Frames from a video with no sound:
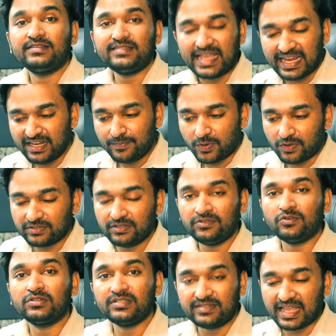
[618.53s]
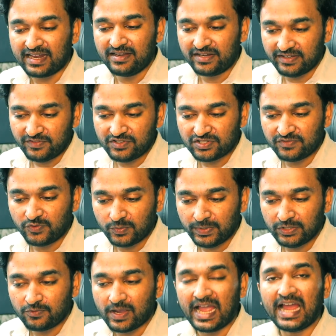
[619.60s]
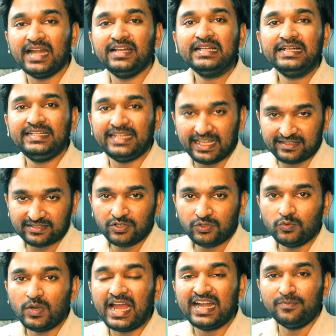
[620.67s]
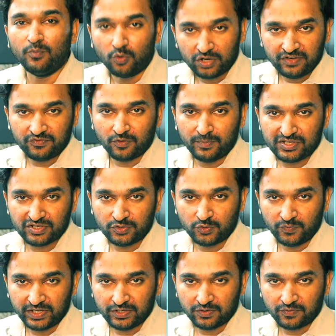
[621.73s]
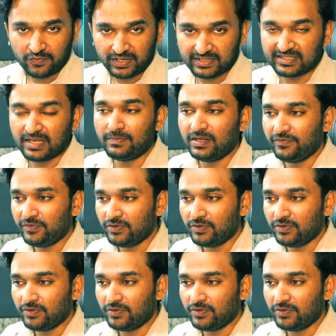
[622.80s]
second process or the second revision would be to add text, to add more information to video. For example, if